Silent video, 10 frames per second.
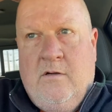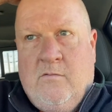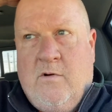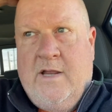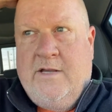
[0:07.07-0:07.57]

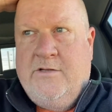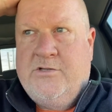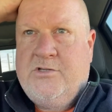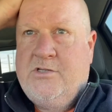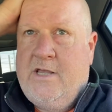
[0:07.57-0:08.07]
range
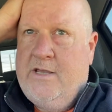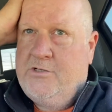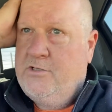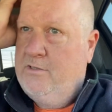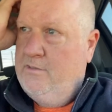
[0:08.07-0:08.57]

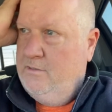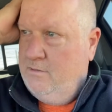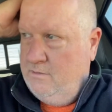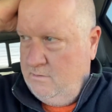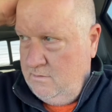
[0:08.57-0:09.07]
session
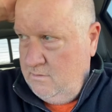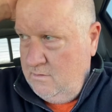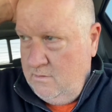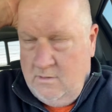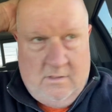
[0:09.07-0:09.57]

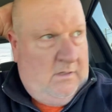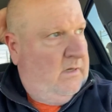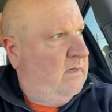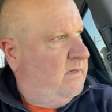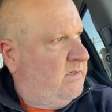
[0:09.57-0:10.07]

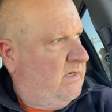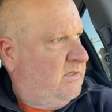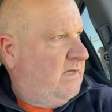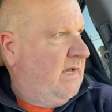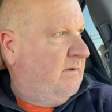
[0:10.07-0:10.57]

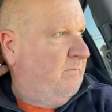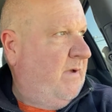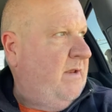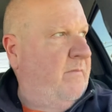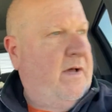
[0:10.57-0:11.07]
since I
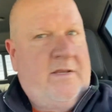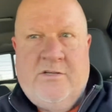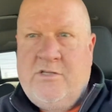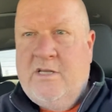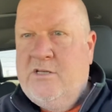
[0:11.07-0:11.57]
made my
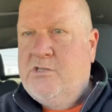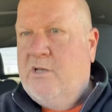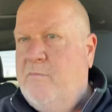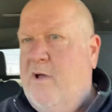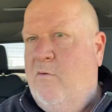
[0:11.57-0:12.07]

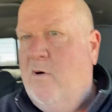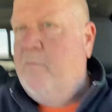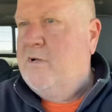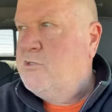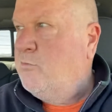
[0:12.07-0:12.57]
decision about what
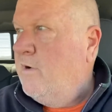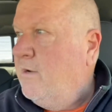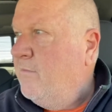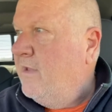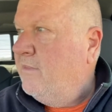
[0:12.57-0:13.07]
my
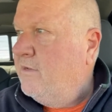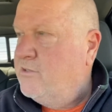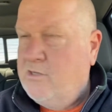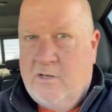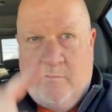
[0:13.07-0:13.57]
swing method
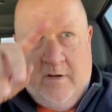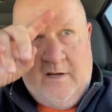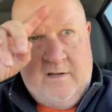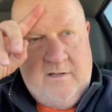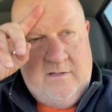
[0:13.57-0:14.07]
is going to
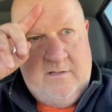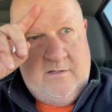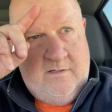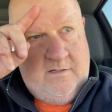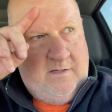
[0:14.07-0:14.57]
be.
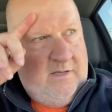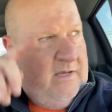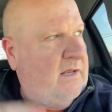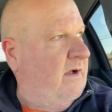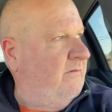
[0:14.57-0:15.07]

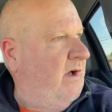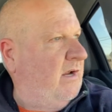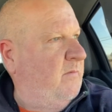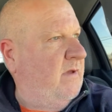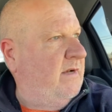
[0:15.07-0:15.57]
You know, I've
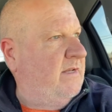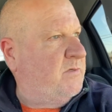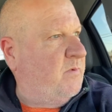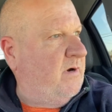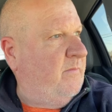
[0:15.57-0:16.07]
documented
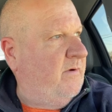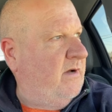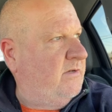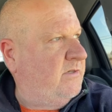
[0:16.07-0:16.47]
this pretty much,